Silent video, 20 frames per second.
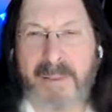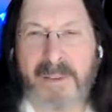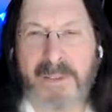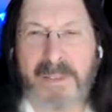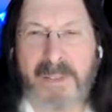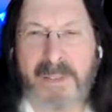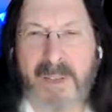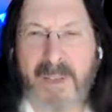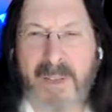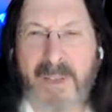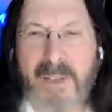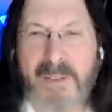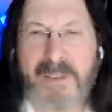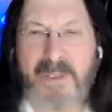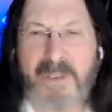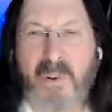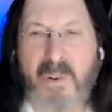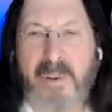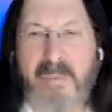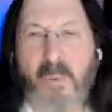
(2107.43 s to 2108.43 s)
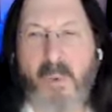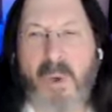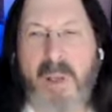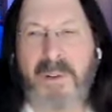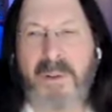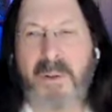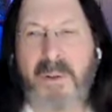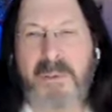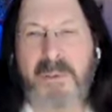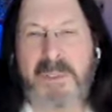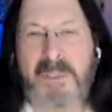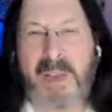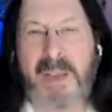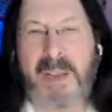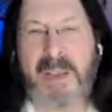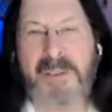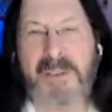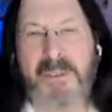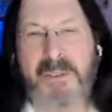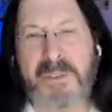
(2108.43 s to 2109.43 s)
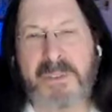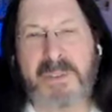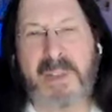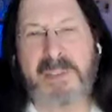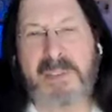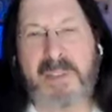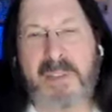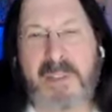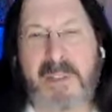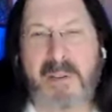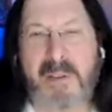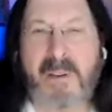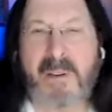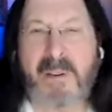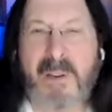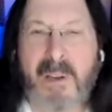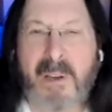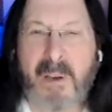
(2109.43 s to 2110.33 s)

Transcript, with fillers: There's a story of a well known sage who says that the